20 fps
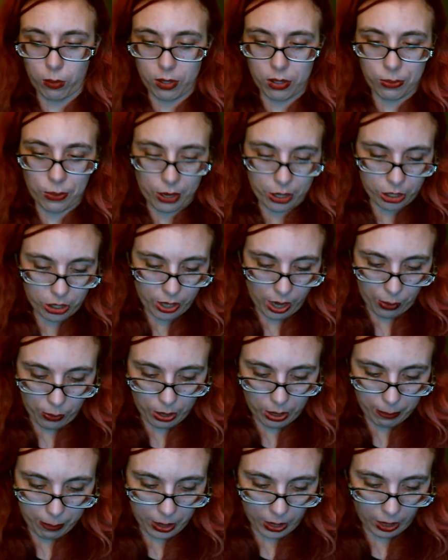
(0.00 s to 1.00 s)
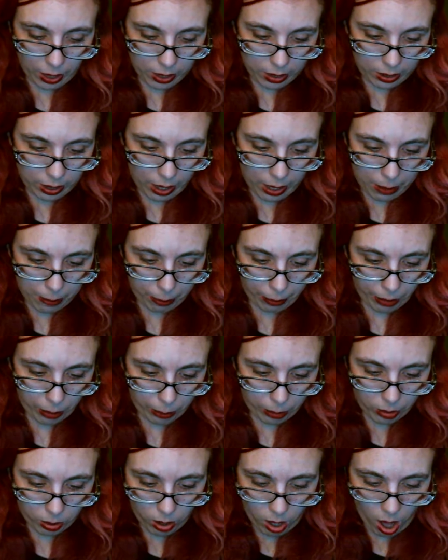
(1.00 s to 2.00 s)
We'll swatch that one because
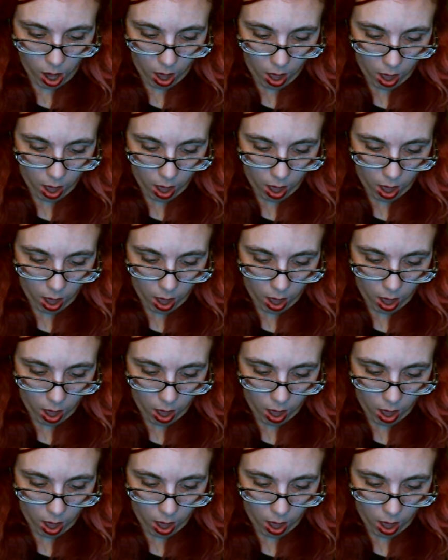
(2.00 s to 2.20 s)
purple.